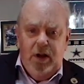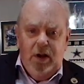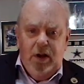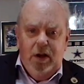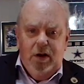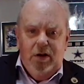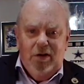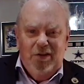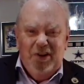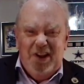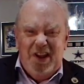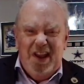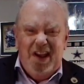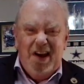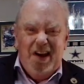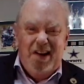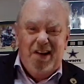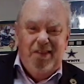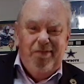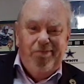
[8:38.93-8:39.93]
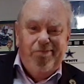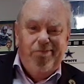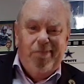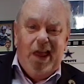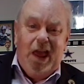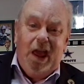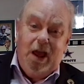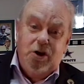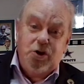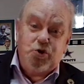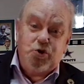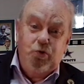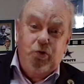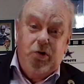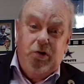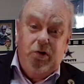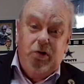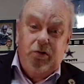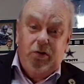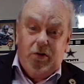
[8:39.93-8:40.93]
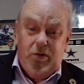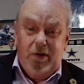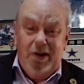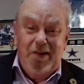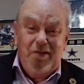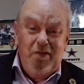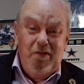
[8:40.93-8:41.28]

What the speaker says: looking kind of casual or